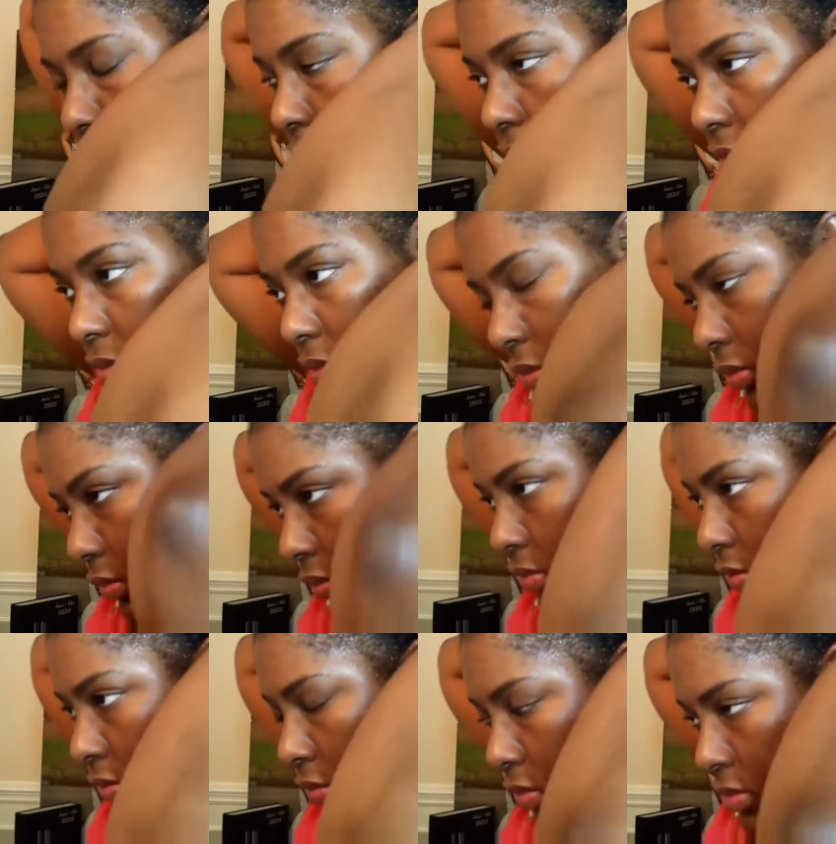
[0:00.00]
but I do
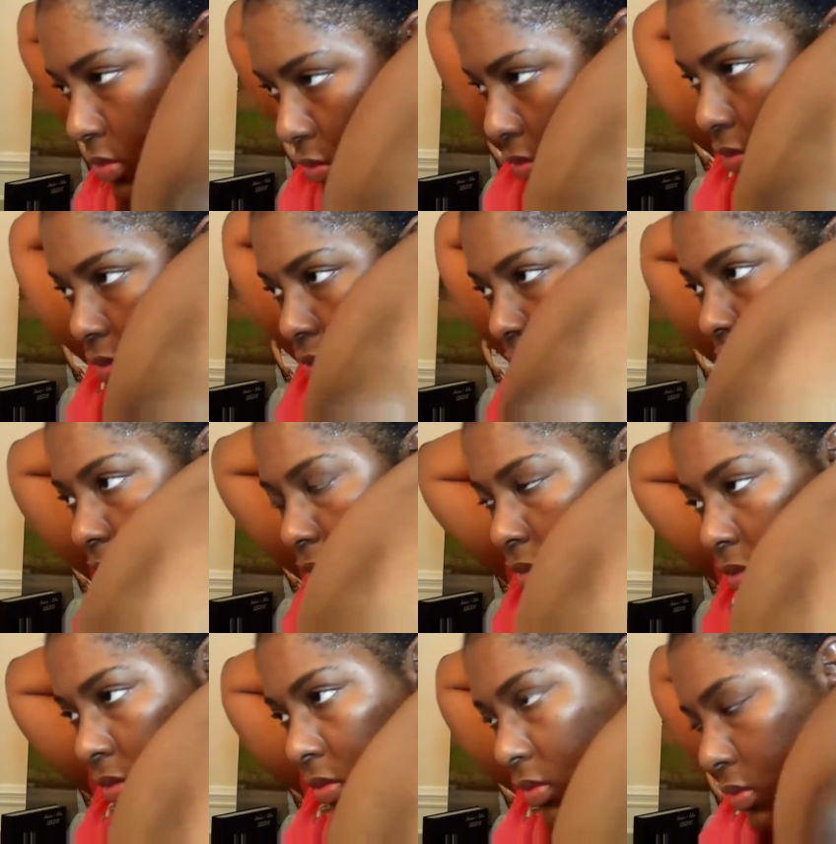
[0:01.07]
expect for like
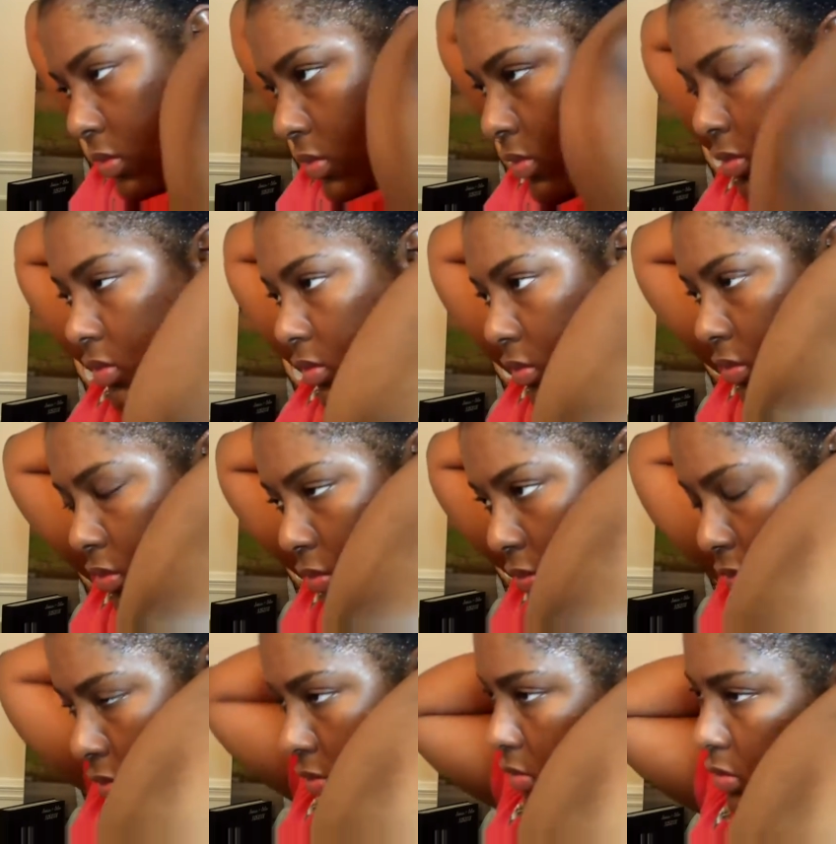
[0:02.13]
the hair in the back
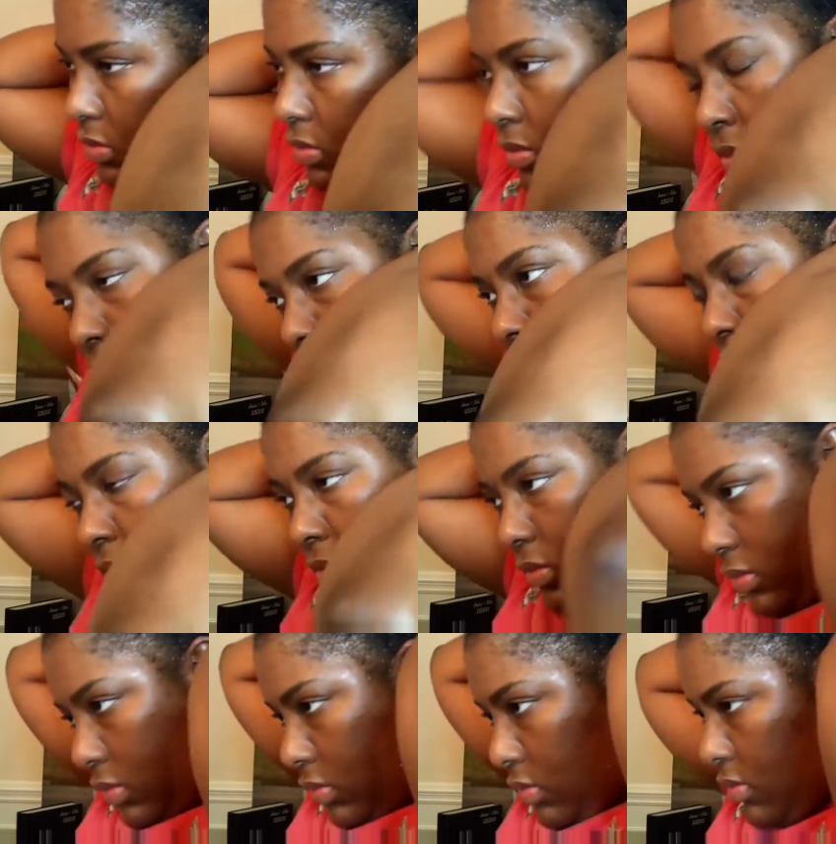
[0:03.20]
to lay down a lot
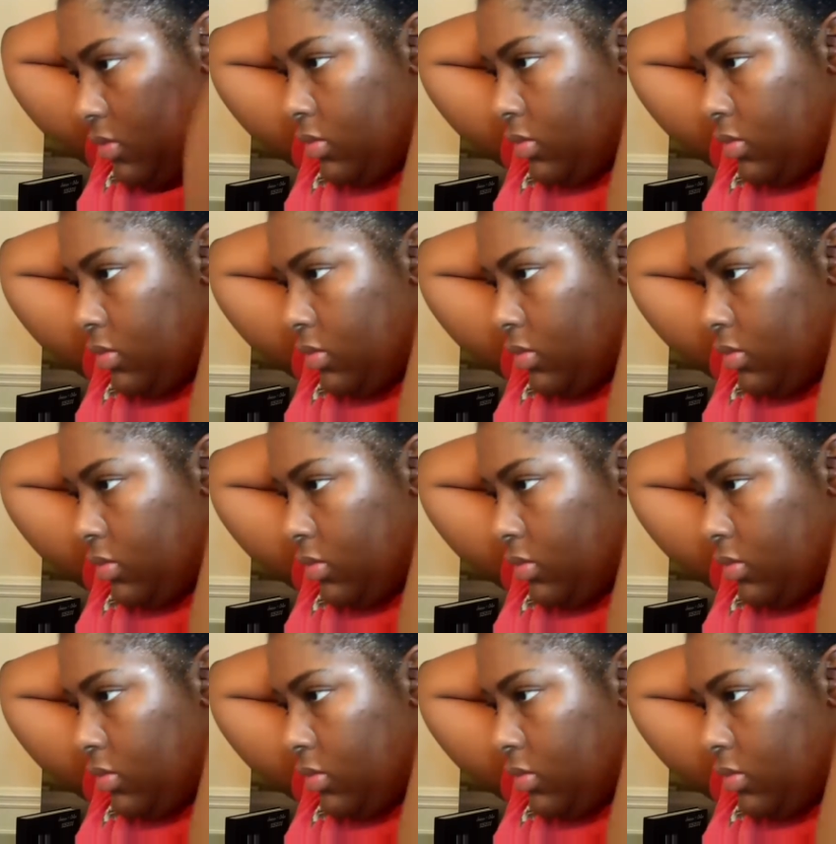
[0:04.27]
better.